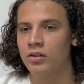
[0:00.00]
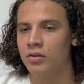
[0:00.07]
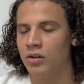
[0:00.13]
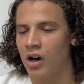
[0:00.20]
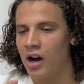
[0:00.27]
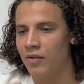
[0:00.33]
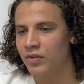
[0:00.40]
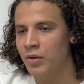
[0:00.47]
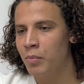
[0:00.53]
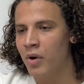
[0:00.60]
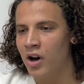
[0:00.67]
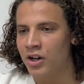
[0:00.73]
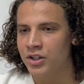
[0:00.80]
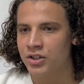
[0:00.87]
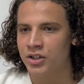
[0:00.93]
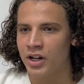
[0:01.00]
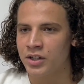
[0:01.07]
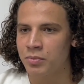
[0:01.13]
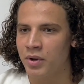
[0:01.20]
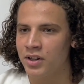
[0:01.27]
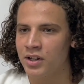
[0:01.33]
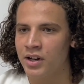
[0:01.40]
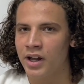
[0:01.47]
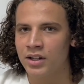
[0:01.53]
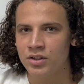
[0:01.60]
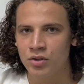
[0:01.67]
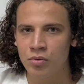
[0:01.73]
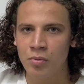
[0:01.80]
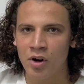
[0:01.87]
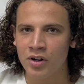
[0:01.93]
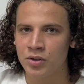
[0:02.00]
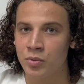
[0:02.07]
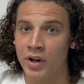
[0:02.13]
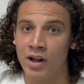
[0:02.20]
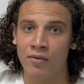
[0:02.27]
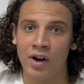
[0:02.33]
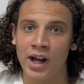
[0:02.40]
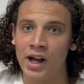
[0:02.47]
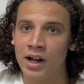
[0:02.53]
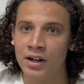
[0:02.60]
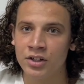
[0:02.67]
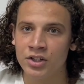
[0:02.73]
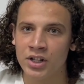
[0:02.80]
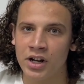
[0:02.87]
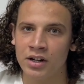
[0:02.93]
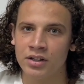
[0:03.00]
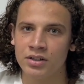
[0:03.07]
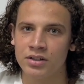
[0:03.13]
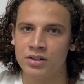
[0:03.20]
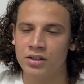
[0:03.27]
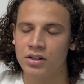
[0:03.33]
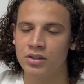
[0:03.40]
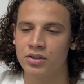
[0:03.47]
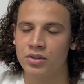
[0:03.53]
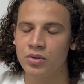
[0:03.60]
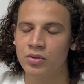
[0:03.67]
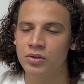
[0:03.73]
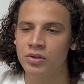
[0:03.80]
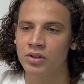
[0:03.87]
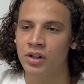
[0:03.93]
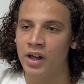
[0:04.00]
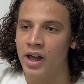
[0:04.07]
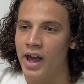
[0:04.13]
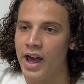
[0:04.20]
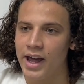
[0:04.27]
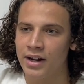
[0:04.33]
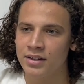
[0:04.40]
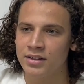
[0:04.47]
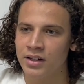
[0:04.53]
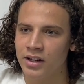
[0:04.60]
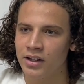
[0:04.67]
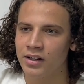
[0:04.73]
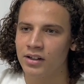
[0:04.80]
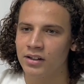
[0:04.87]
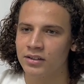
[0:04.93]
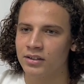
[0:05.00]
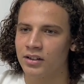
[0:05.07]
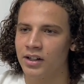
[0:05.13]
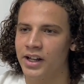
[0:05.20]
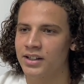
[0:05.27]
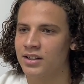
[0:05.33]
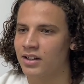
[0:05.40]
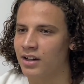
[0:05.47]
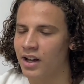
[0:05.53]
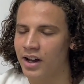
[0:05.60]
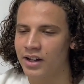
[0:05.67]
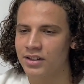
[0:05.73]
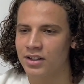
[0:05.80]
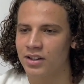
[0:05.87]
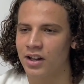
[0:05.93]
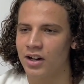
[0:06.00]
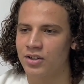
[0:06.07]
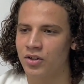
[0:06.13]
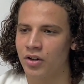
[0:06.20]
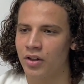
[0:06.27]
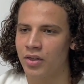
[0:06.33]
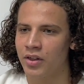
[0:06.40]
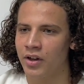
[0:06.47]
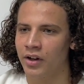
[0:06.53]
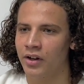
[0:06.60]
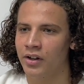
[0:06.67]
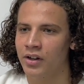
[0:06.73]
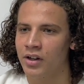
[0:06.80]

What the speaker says: After March, I spent the next 2 months, whenever I had a chance in school, editing late at night and that sort of thing.